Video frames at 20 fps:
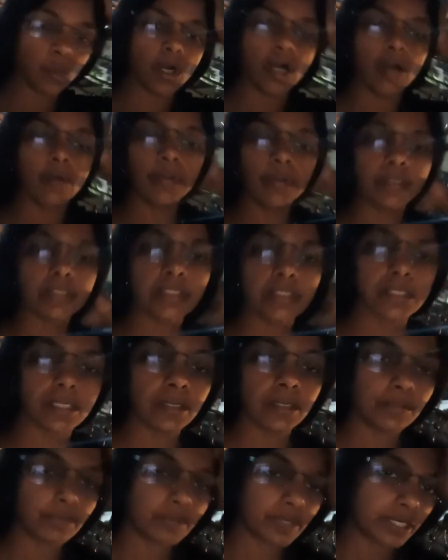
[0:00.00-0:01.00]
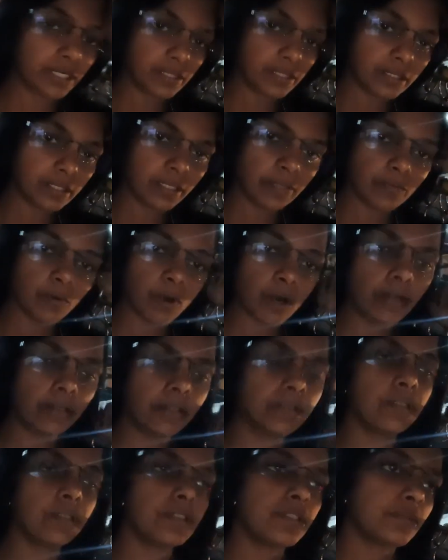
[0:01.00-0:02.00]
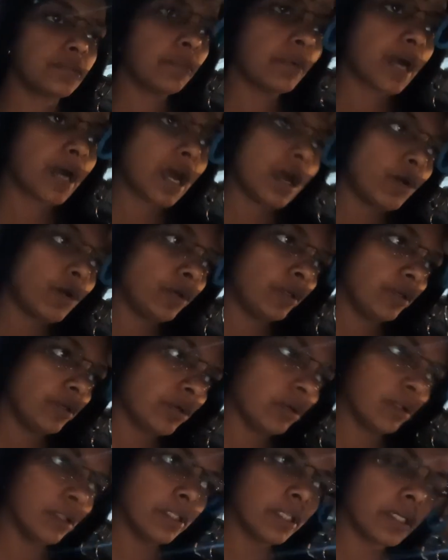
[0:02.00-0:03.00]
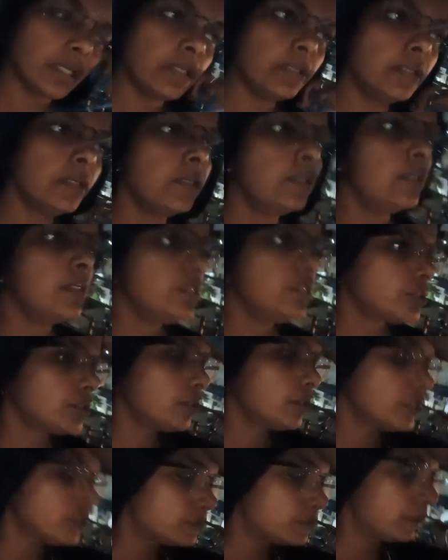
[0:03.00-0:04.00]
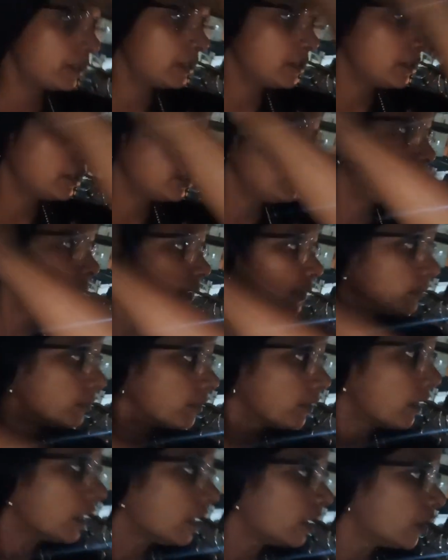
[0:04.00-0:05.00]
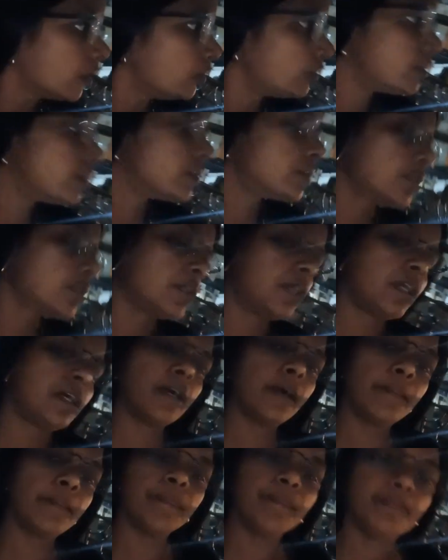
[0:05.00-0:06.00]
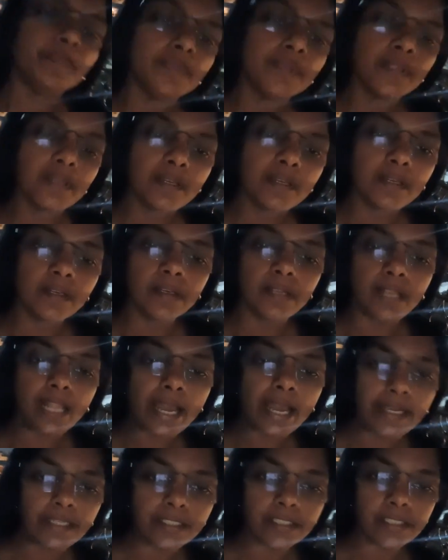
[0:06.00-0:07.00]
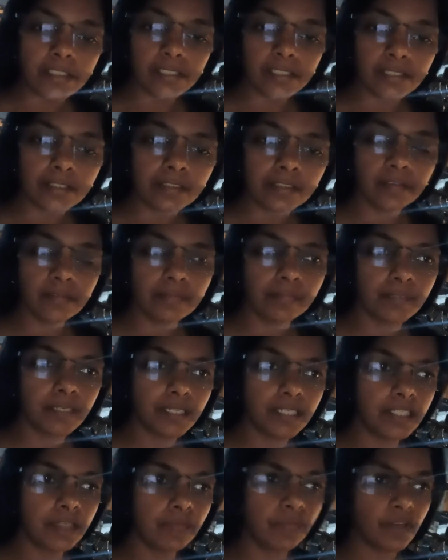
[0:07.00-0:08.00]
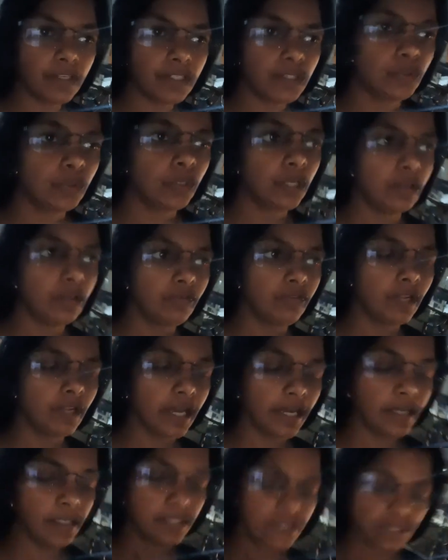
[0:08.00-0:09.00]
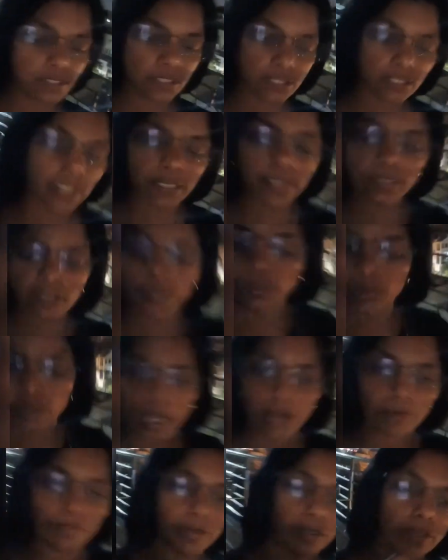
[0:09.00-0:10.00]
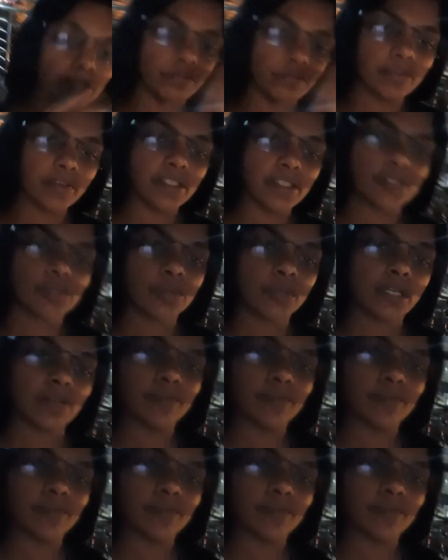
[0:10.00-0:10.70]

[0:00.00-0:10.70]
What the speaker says: it is celebrated and what it is about and all that. So it's basically about lights. It's a festival of lights. Just like you have another festival which